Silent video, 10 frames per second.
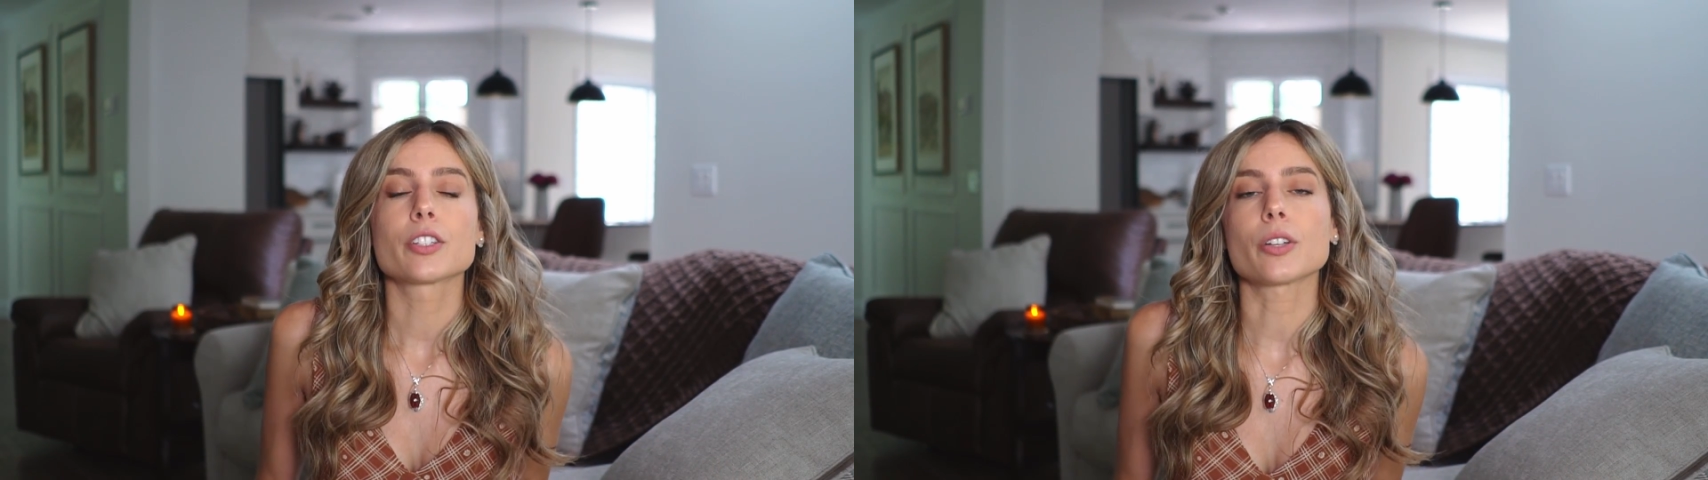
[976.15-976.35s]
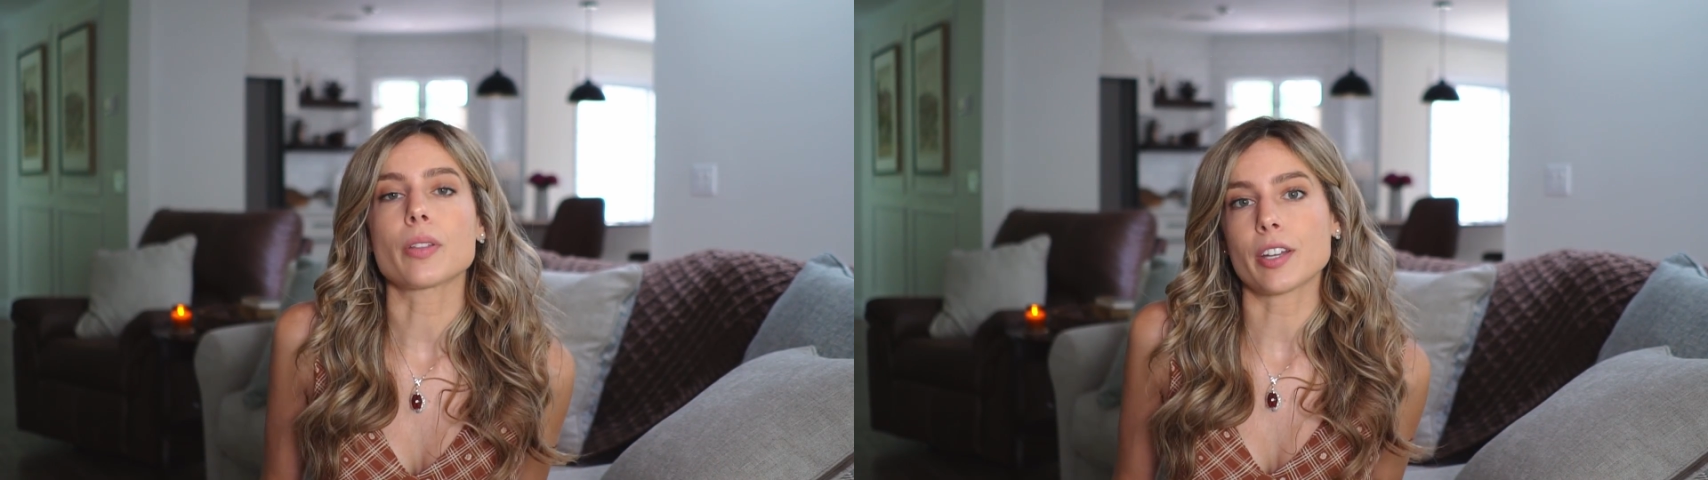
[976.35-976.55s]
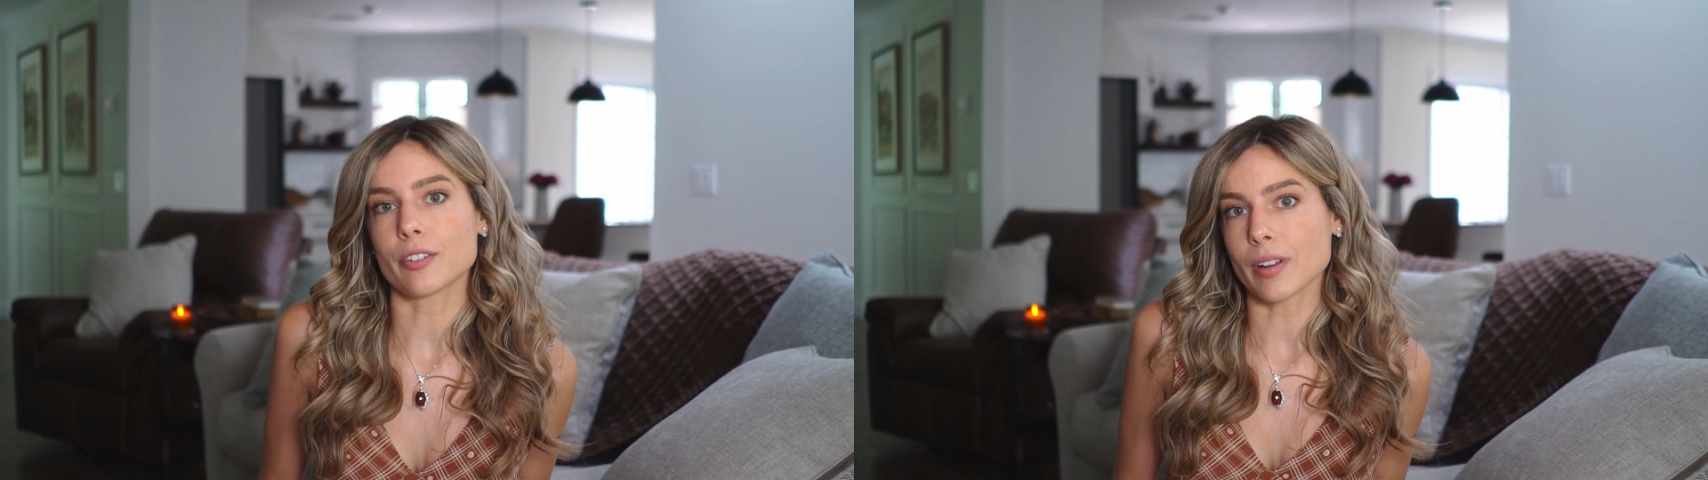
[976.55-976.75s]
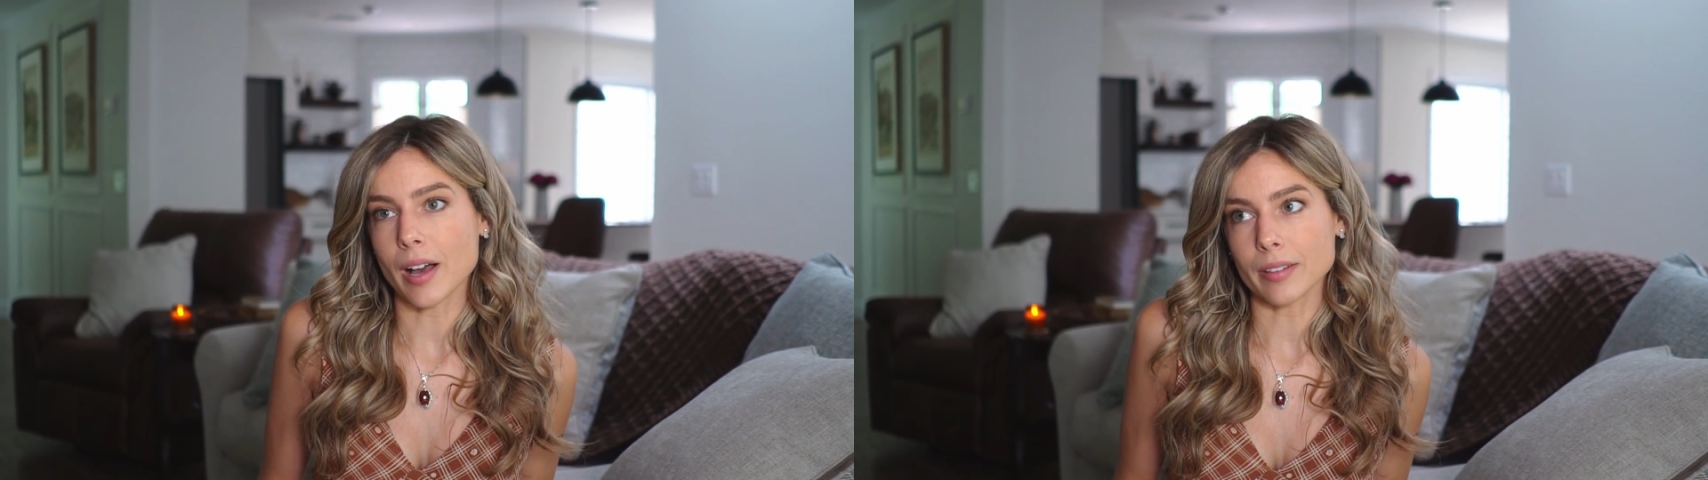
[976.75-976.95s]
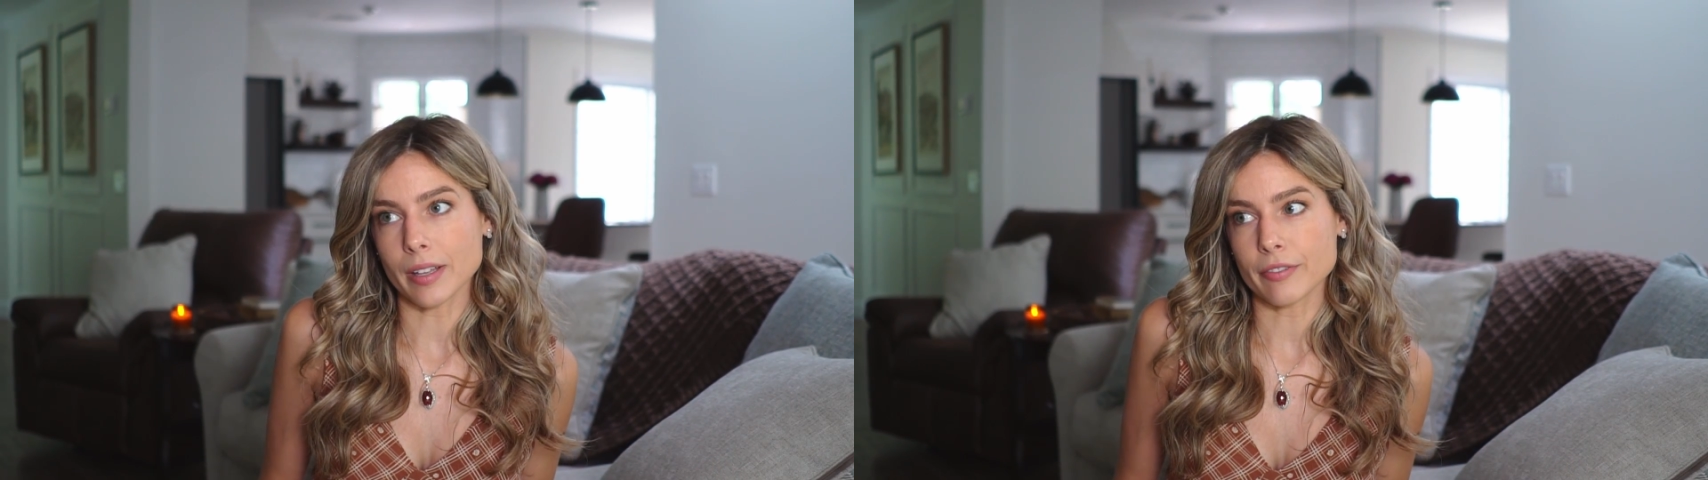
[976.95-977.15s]
so that you're
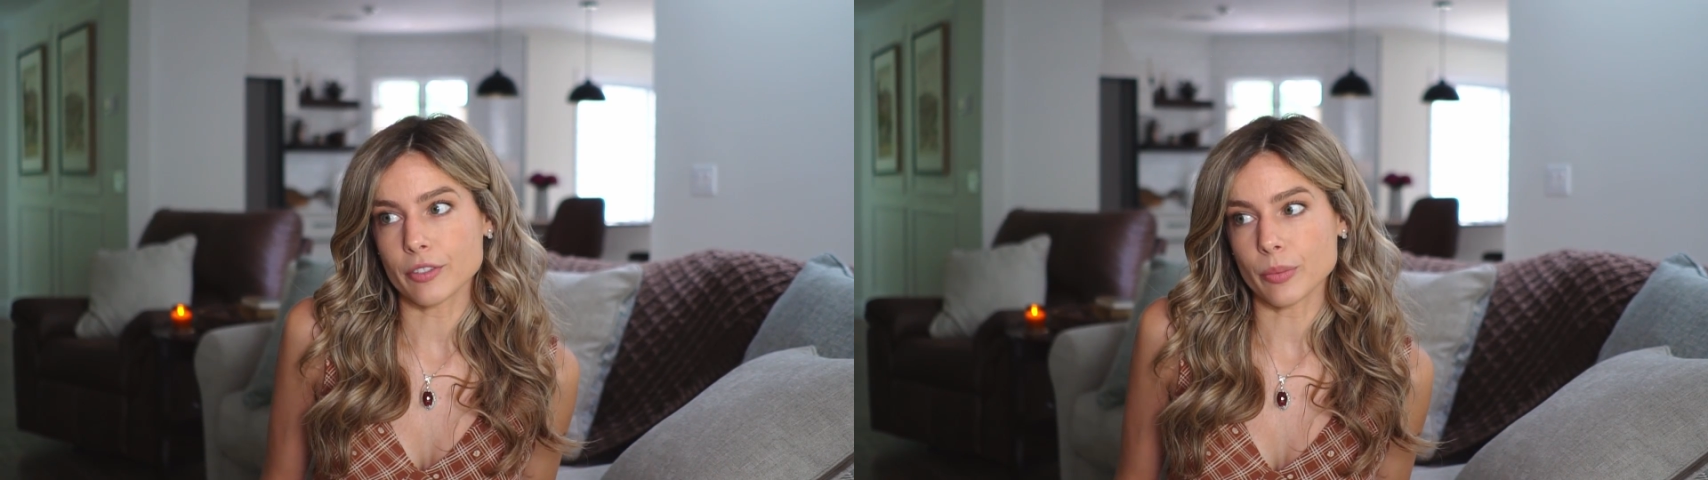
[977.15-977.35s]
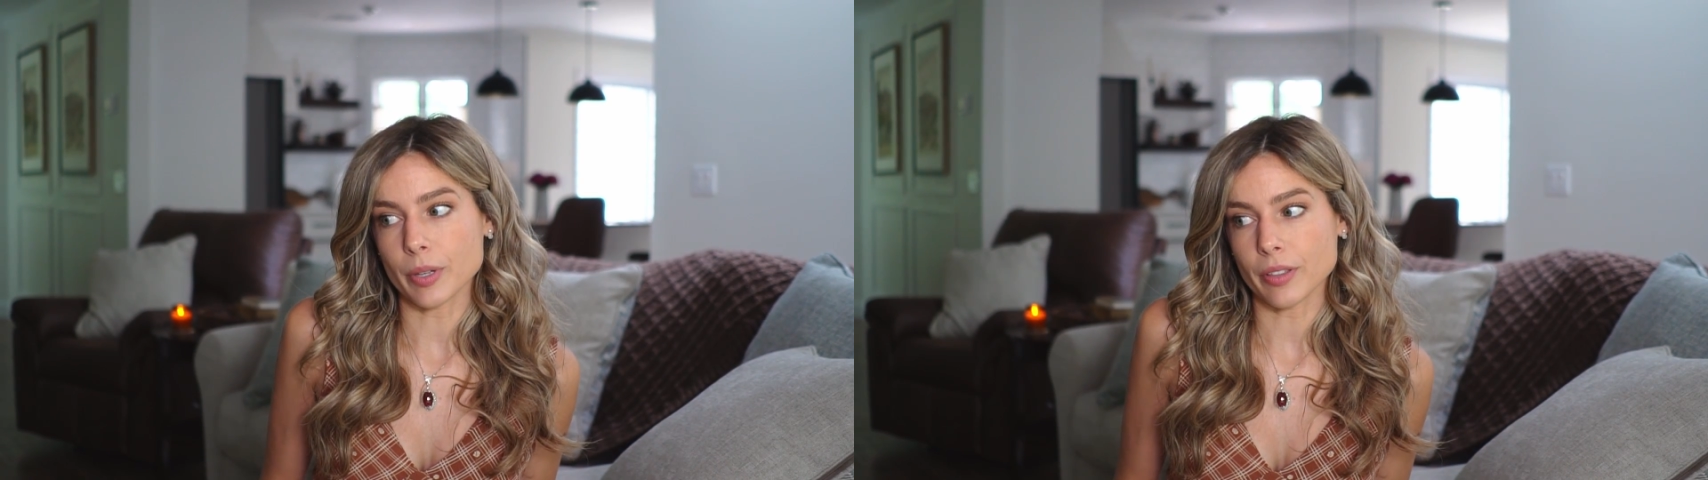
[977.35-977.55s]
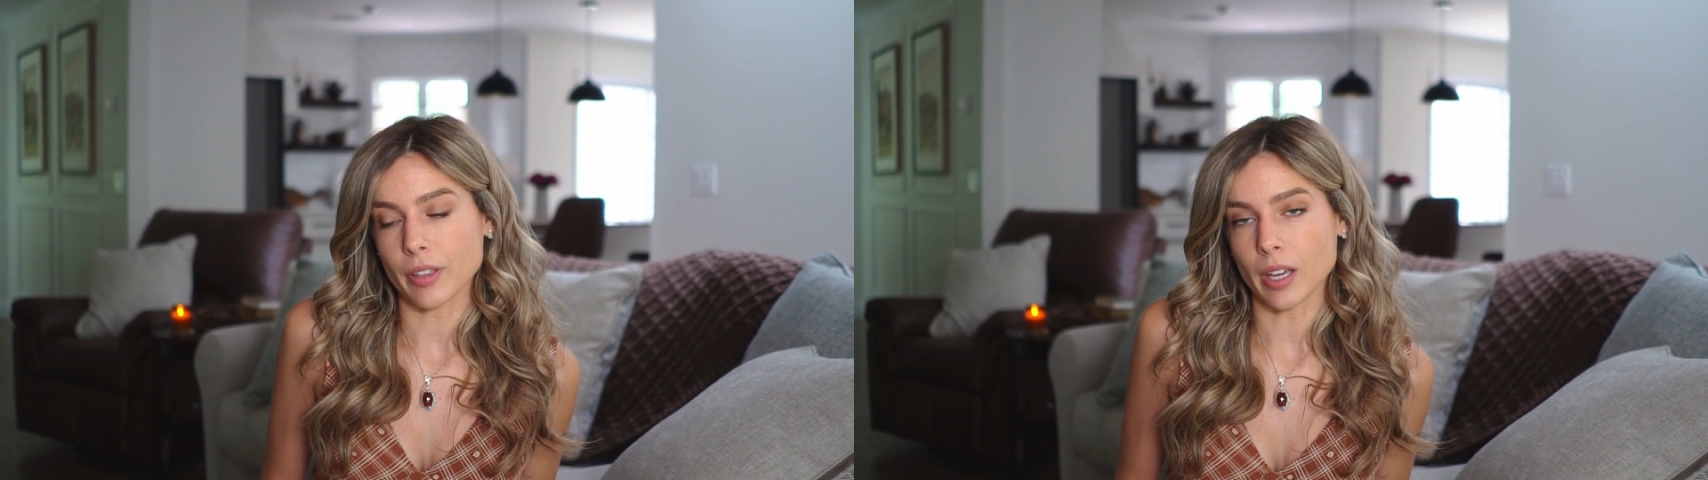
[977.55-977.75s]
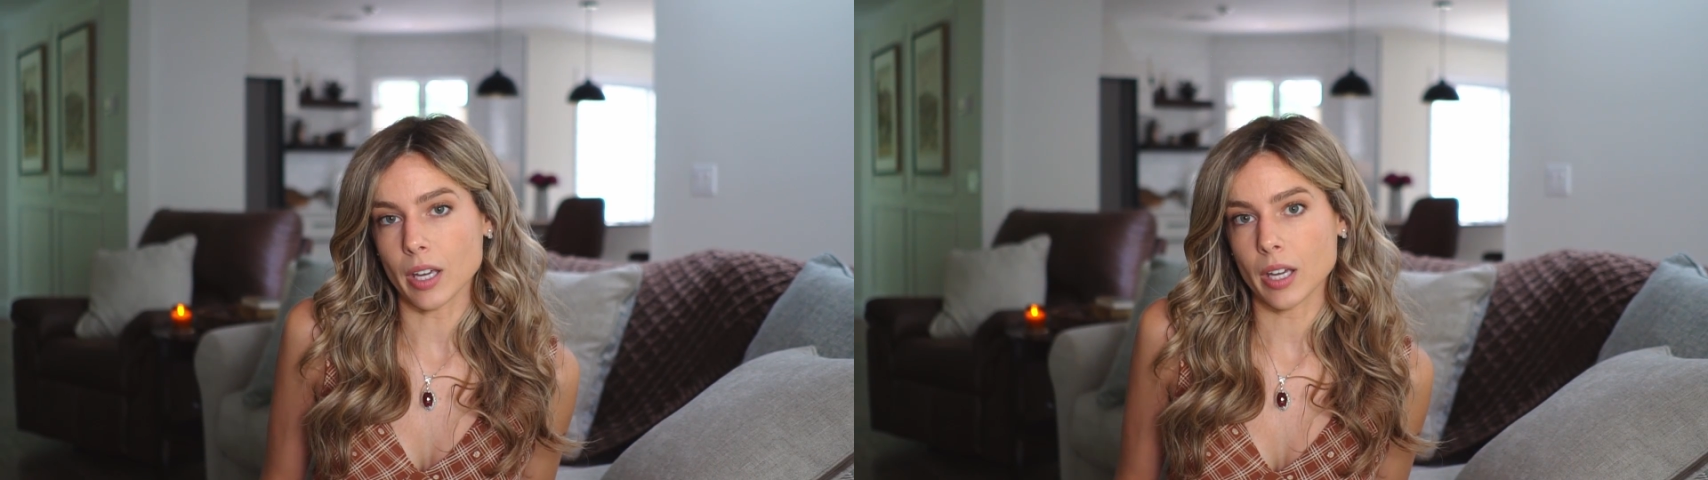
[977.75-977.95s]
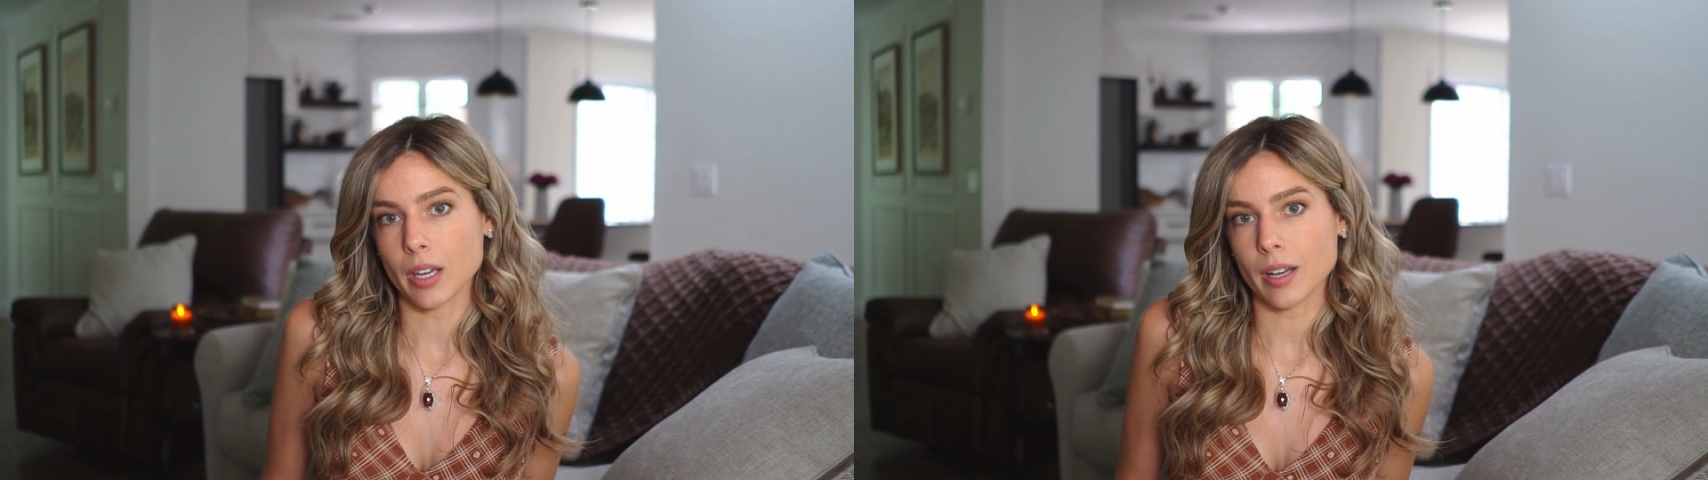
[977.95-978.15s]
not left with
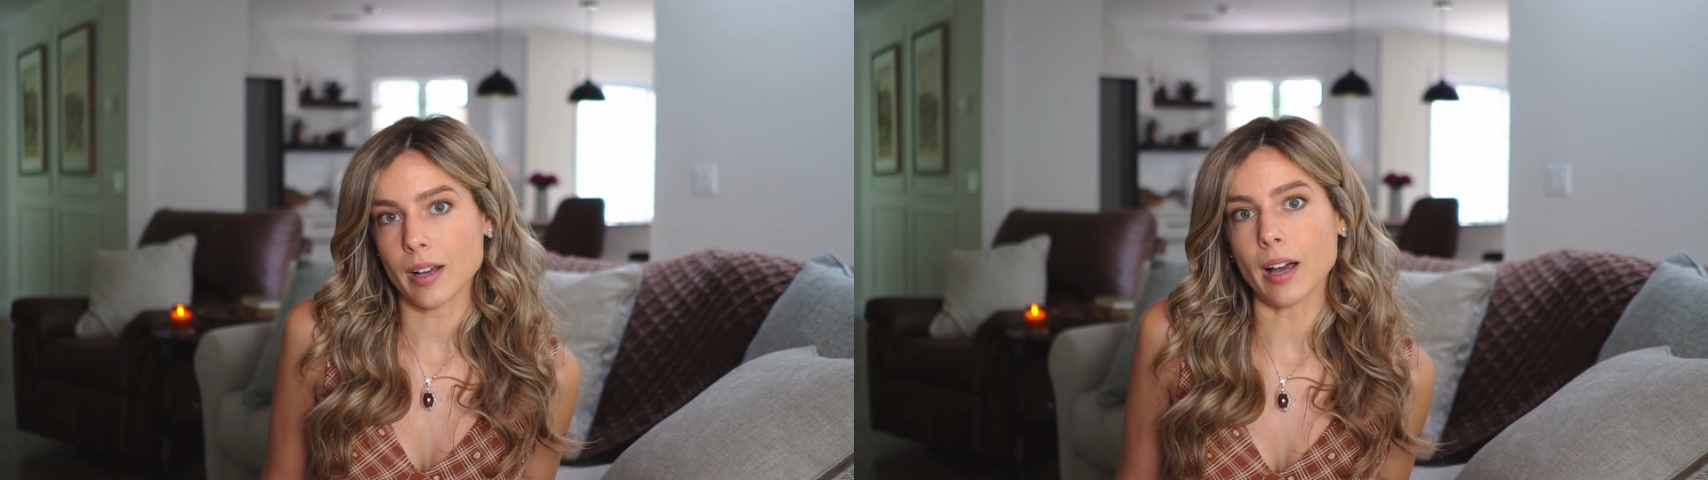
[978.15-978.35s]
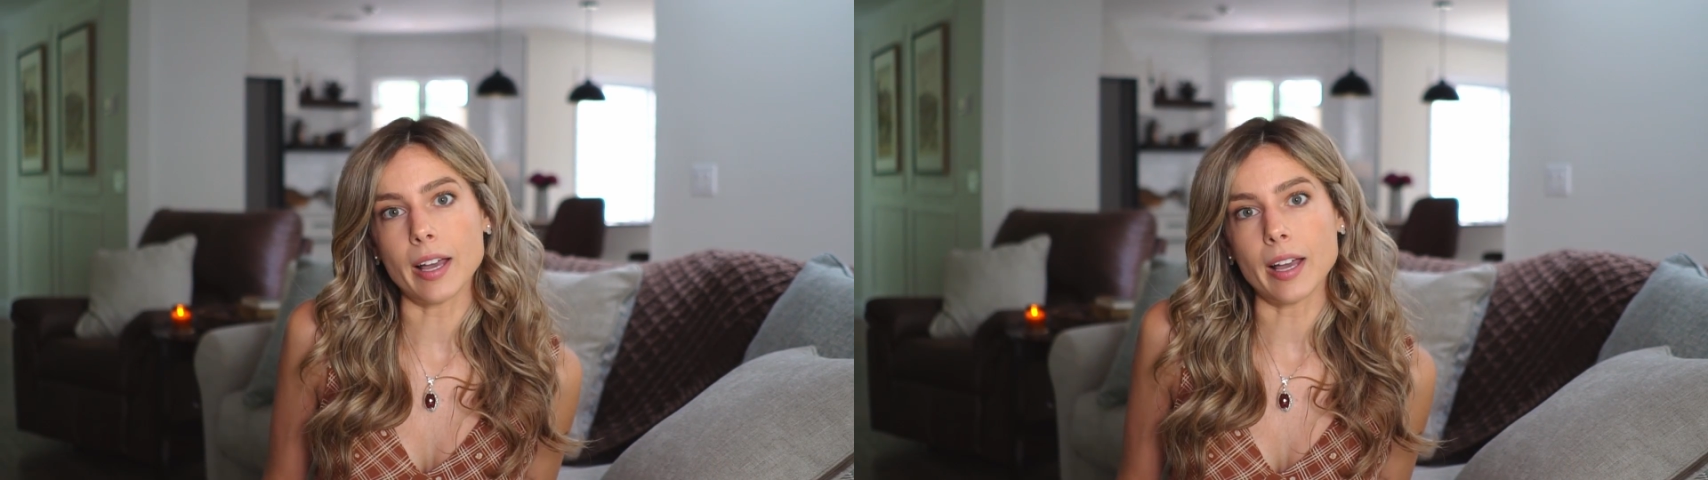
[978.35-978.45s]
like,